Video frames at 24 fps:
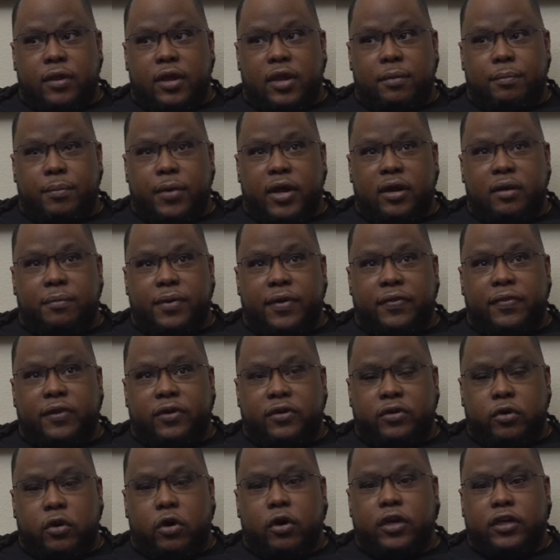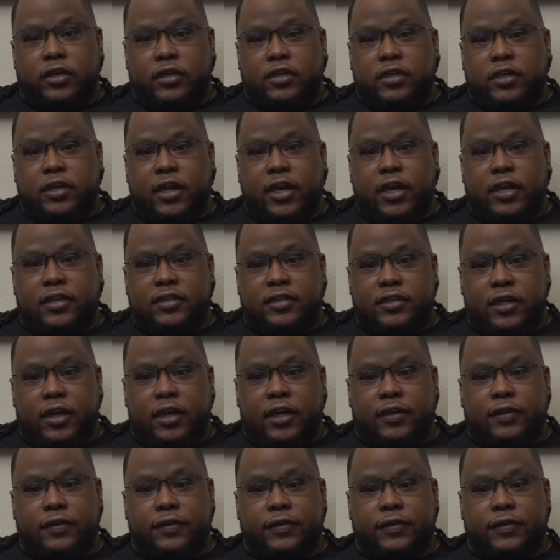it might have been the Darlington days next.